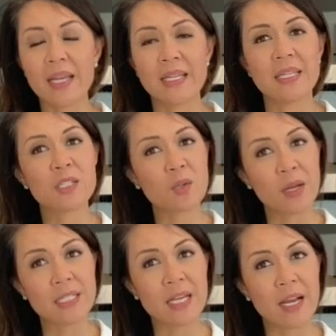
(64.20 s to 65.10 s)
it is a
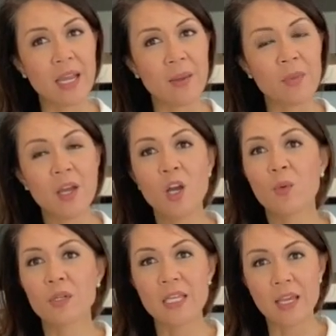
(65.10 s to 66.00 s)
great time.
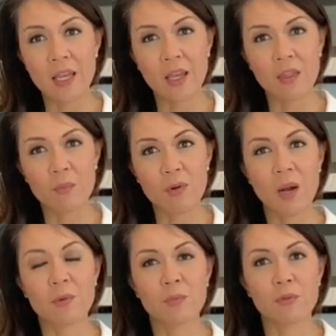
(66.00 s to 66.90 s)
We're taking the
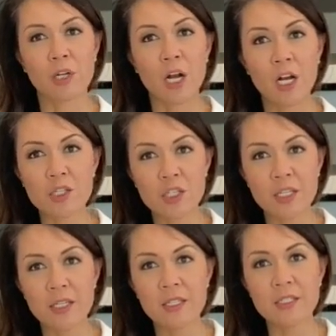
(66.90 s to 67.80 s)
proper
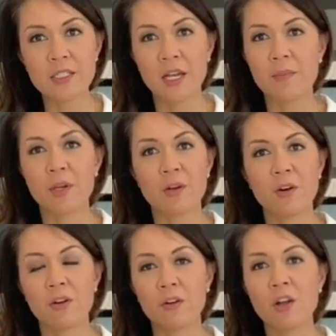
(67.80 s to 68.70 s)
precautions. There
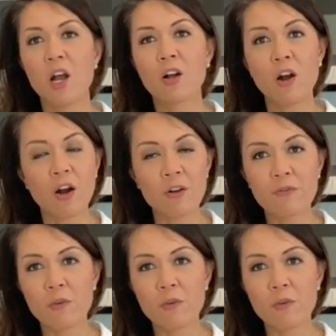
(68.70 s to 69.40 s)
are CAR